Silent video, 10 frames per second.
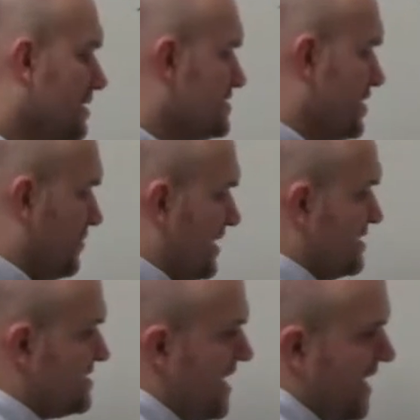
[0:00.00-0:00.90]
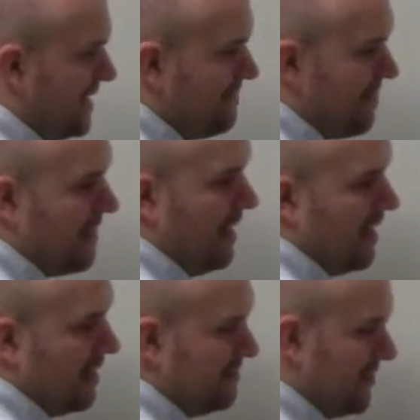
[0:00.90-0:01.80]
So we can say,
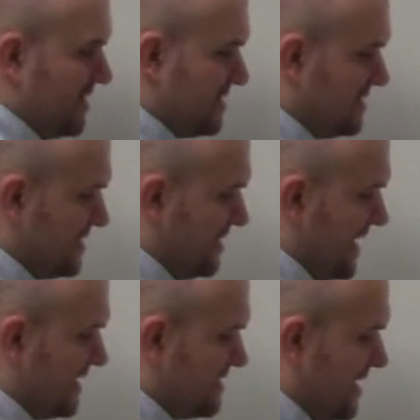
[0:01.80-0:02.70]
um, you guys can see that it's